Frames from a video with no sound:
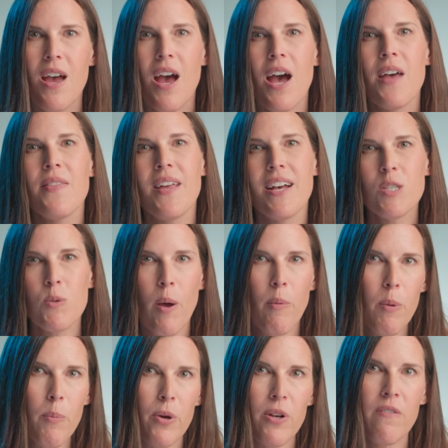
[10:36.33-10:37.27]
And that's why
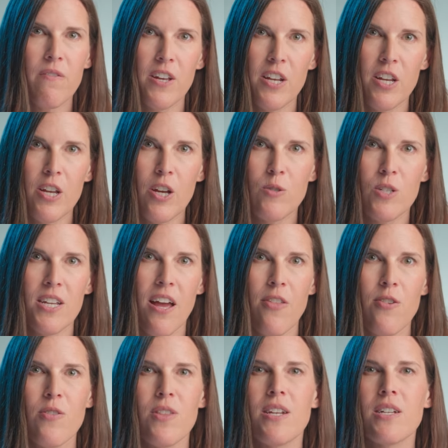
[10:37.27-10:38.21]
we put a video
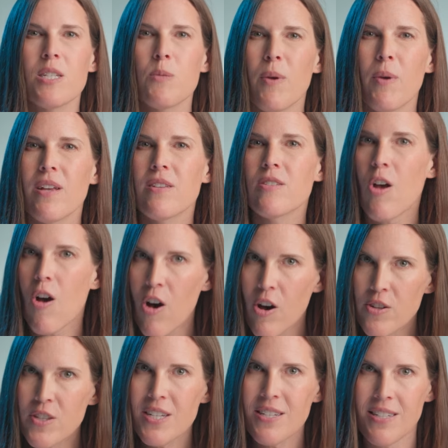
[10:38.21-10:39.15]
together that explains
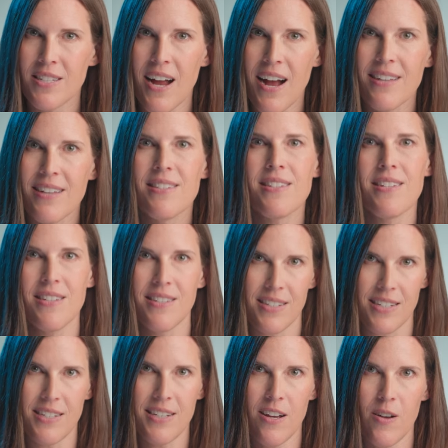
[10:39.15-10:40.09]
all these stats in
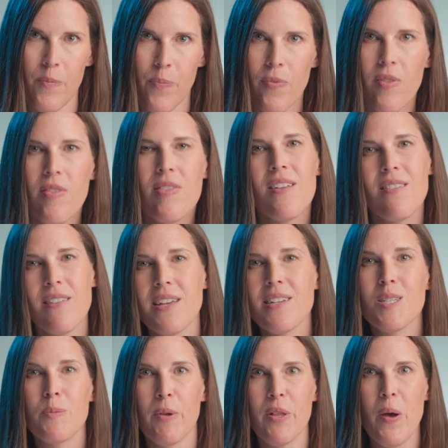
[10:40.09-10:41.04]
detail. The link
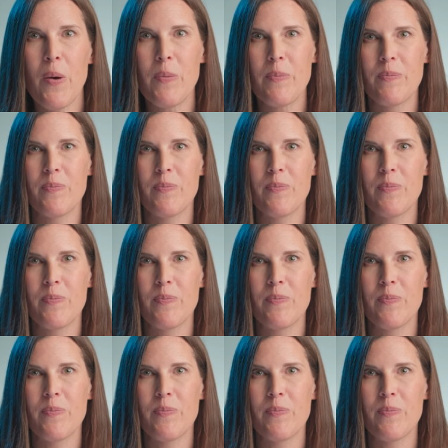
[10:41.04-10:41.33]
is below.